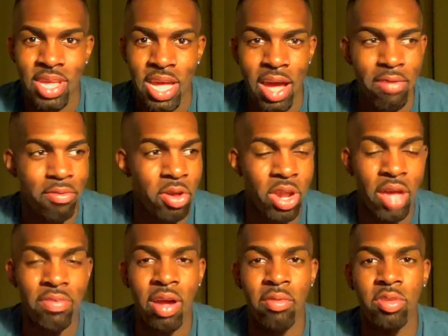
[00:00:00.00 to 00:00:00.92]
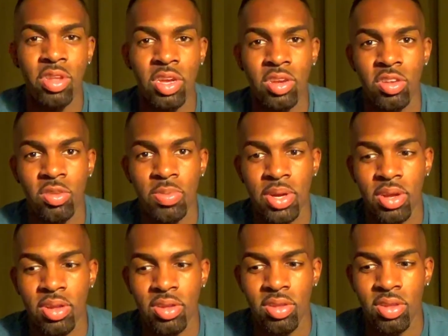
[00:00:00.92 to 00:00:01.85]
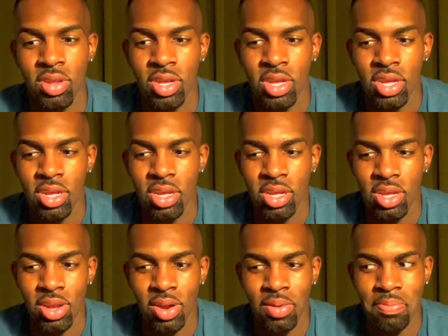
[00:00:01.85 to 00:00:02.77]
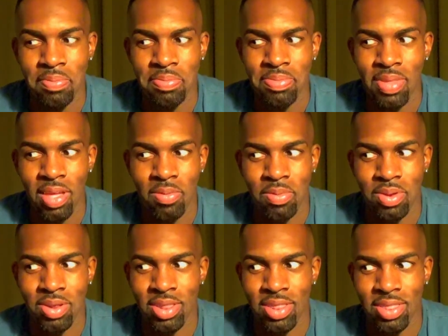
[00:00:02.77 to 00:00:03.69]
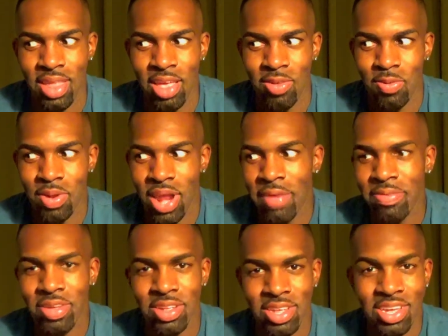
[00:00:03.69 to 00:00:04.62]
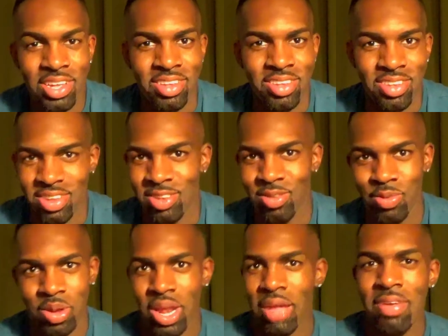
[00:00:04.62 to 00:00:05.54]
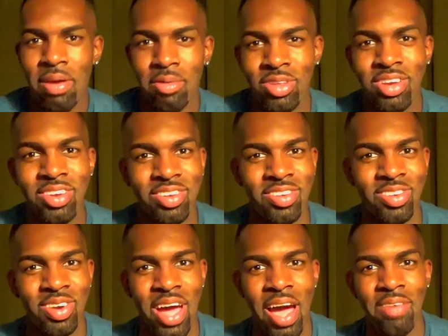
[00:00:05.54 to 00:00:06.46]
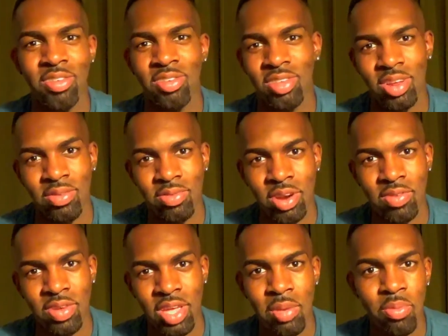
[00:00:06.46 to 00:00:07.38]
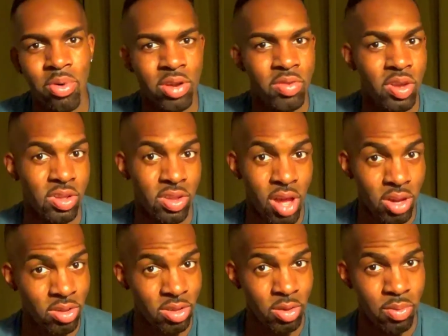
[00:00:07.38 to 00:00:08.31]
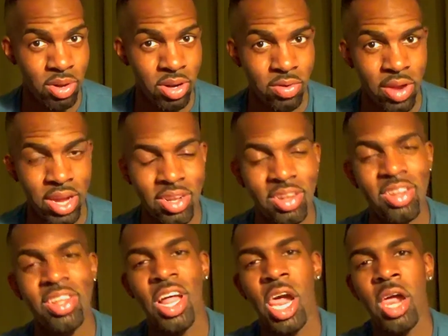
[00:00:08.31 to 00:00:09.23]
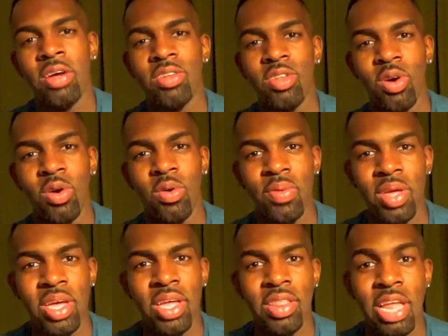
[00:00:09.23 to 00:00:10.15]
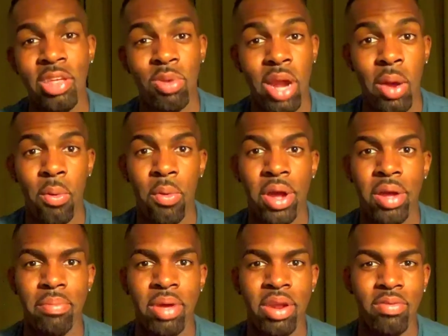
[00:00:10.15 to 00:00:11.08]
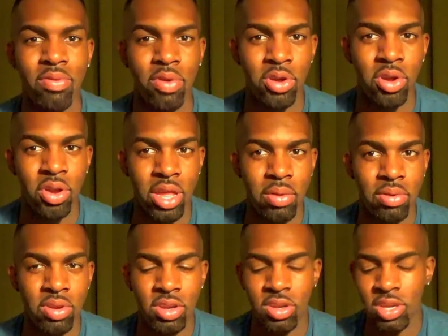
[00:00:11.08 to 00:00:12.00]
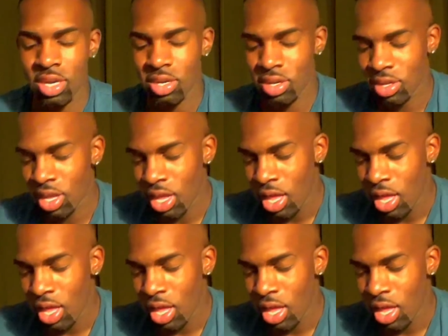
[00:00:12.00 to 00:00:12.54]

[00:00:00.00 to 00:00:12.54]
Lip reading: Have real life conversations, because you know that's what life is. It's real life conversations. You don't have to sit in front of a keyboard if you can talk to someone, correct? So that's what I would recommend for your language exchanges.